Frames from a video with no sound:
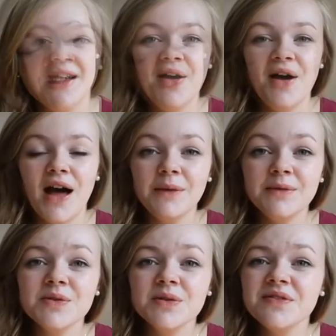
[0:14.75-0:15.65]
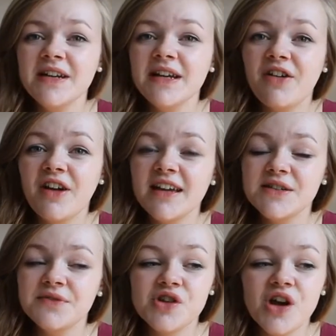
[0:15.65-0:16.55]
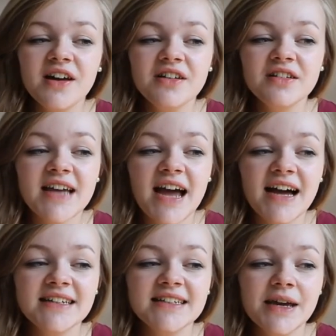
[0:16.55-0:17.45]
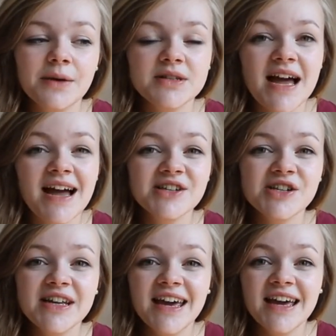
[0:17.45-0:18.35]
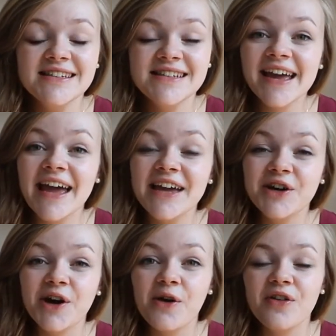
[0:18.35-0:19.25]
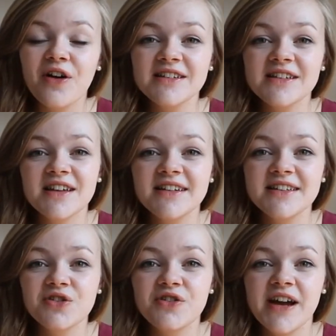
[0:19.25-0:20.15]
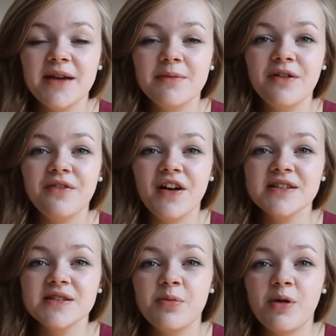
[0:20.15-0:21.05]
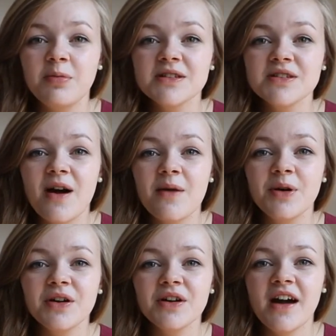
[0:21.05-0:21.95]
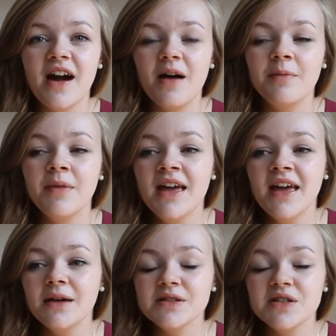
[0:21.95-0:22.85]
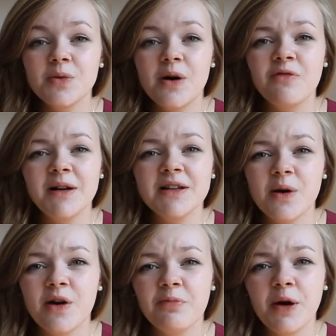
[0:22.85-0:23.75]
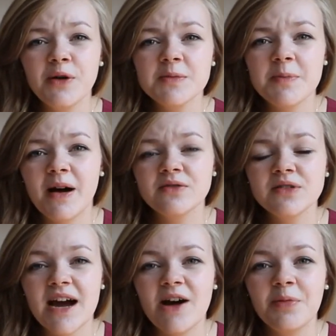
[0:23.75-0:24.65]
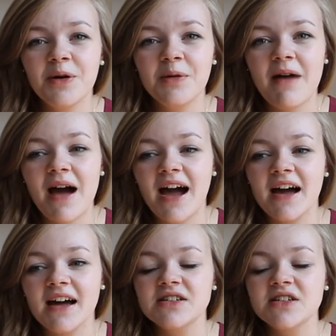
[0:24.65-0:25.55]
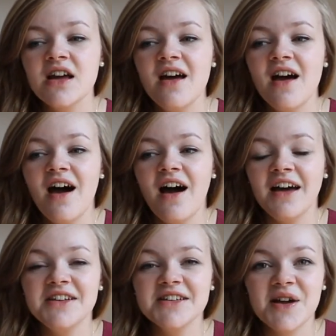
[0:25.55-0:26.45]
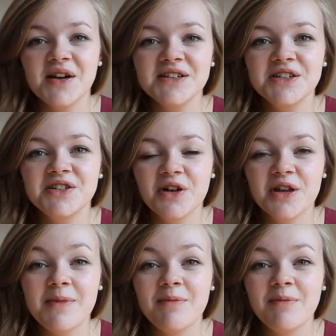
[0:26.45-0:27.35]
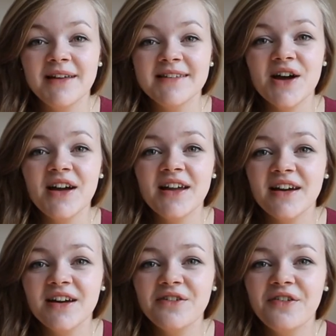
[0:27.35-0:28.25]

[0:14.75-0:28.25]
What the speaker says: I was always a really creative child, and it was actually a decade ago that I decided to create my first proper scrapbook. It was a 12x12 postbound album, and I decided to document my entire life